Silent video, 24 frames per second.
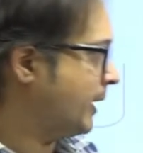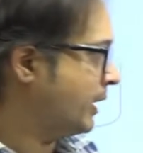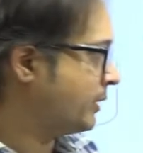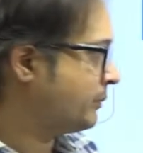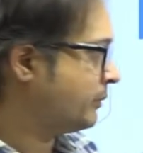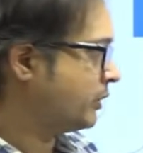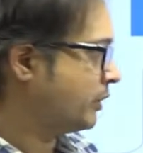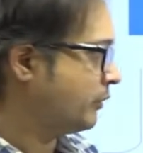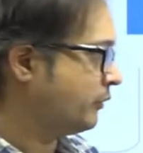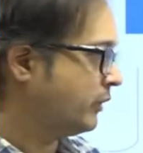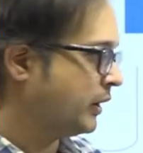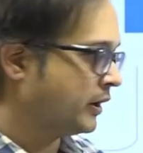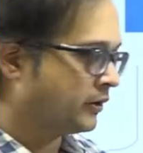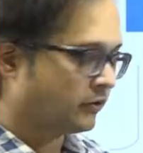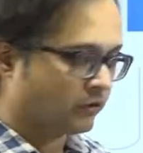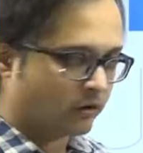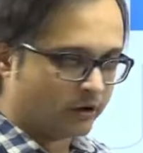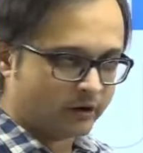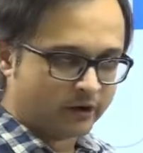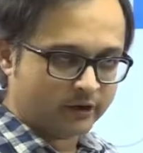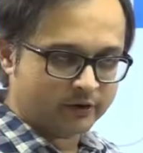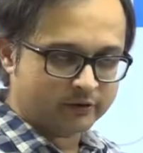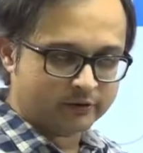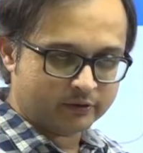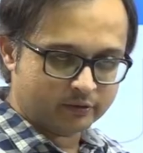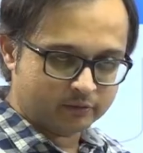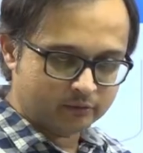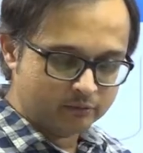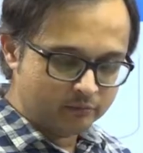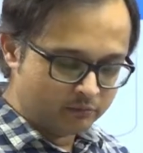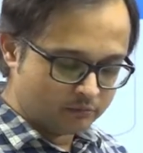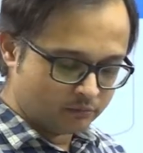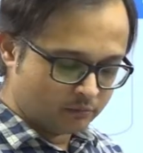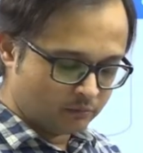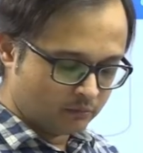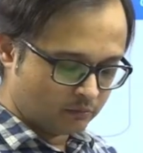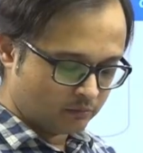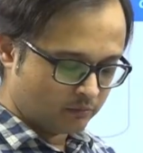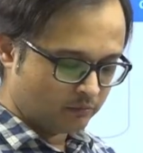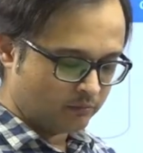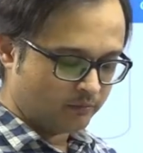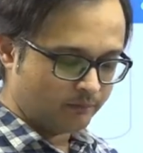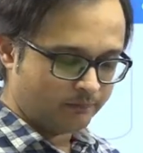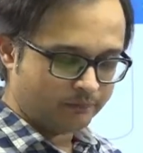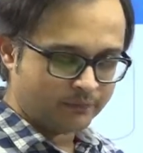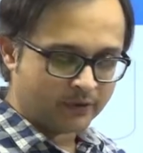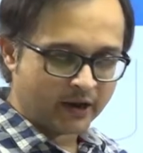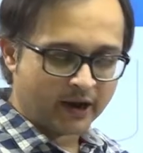of Electronics
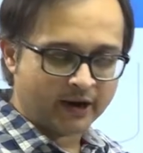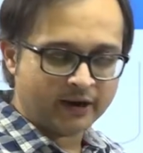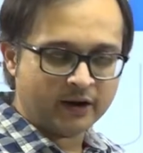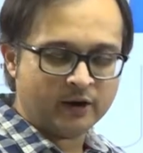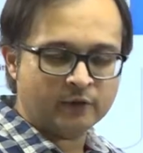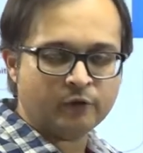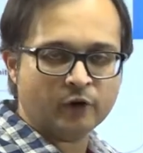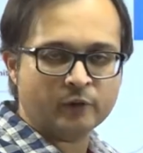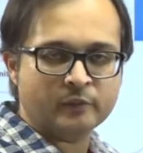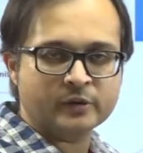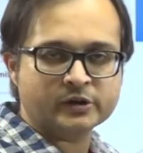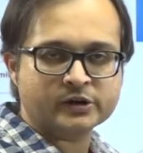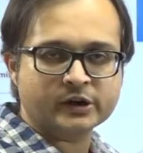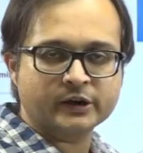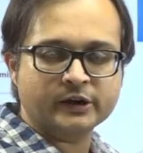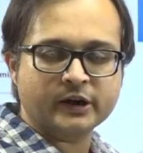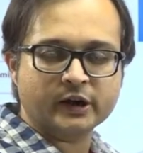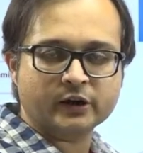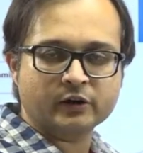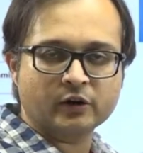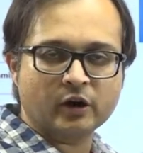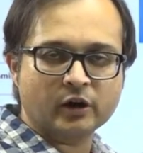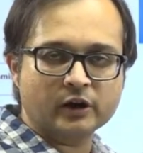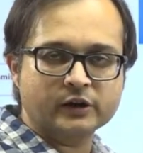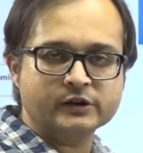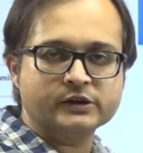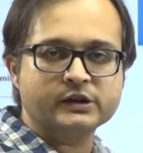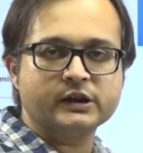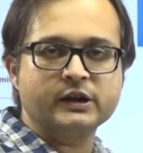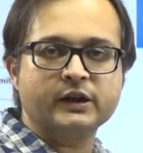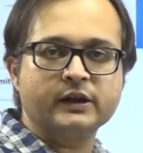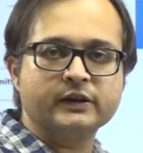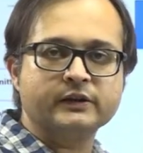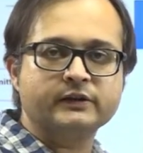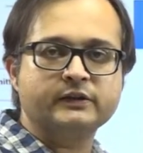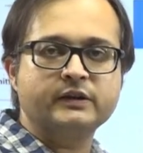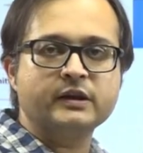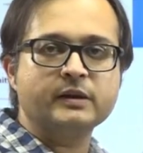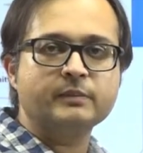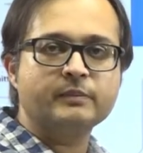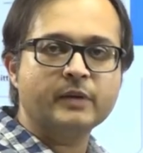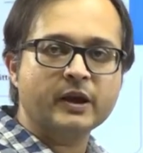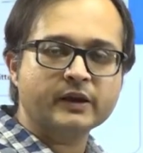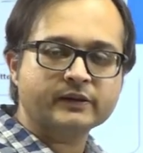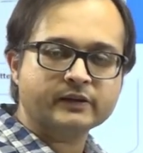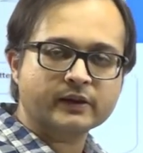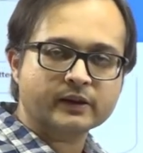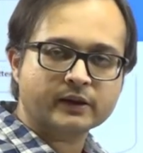and Information Technology is the
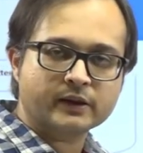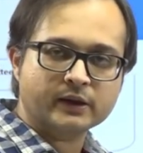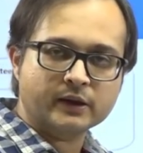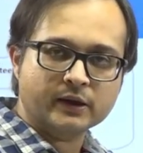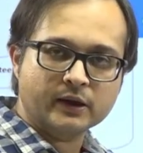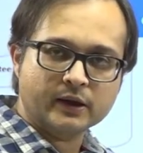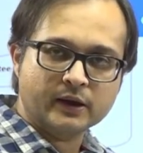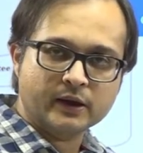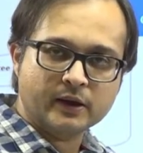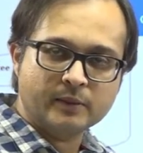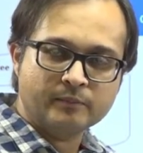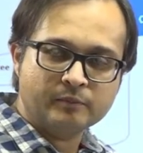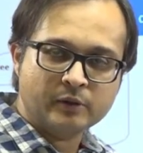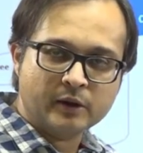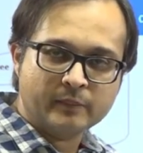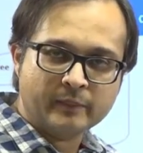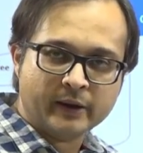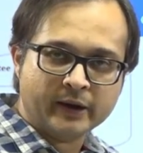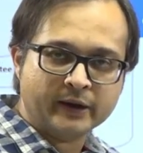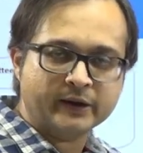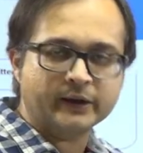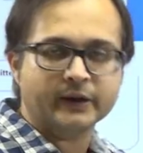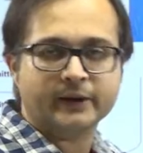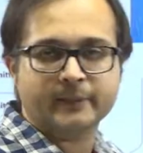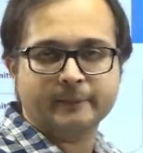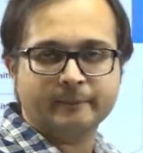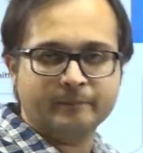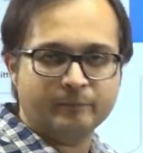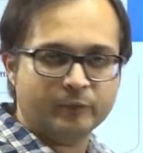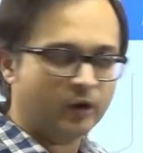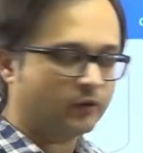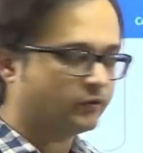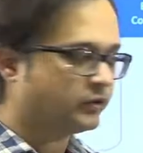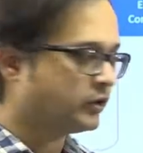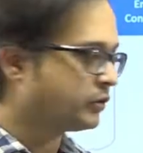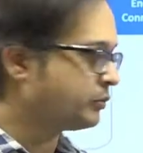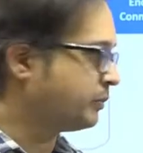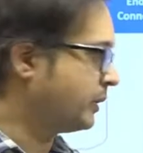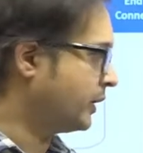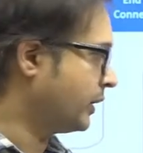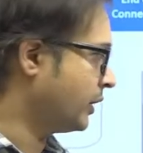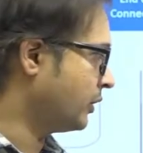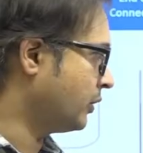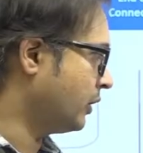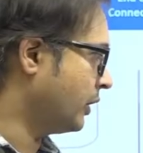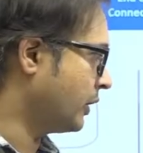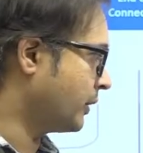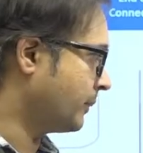basic implementer of this
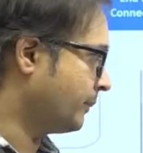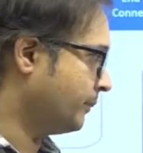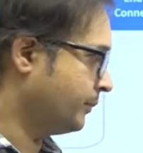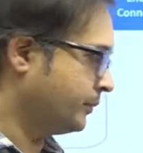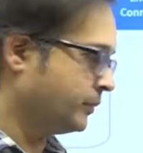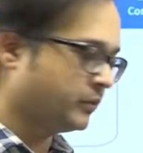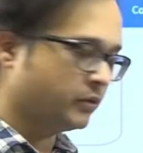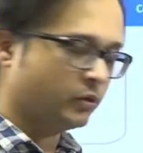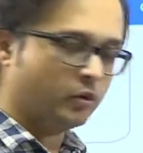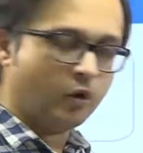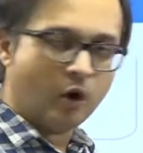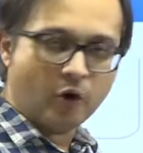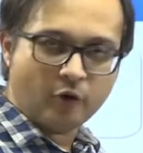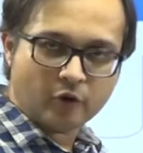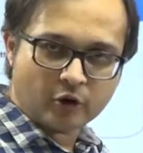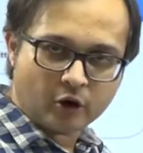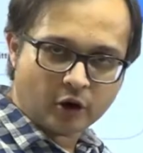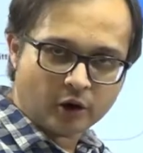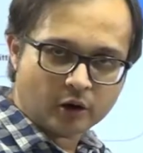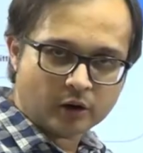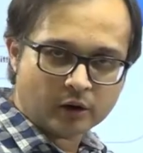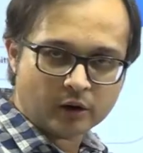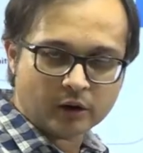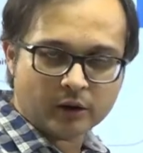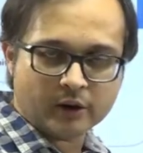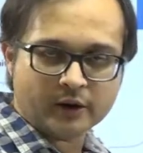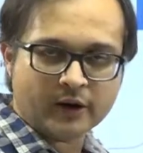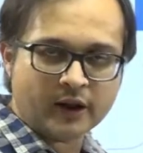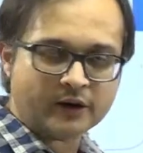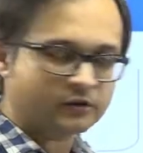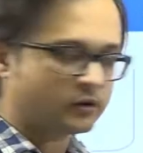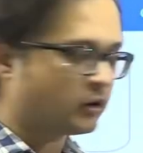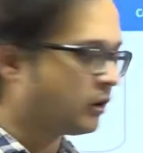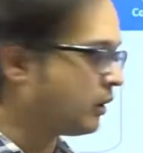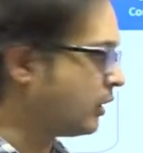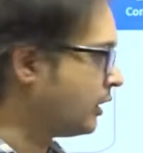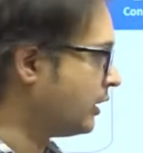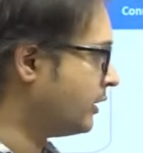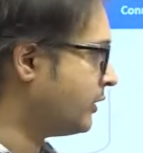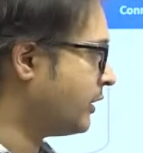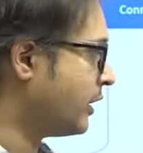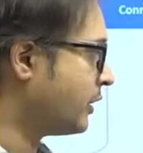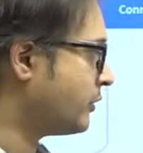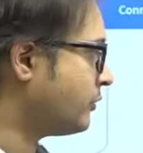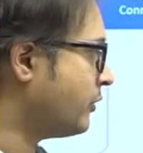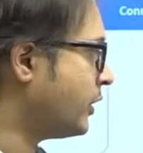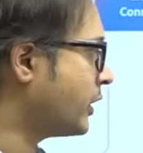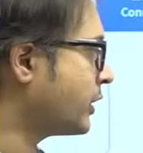particular overall National Knowledge Network.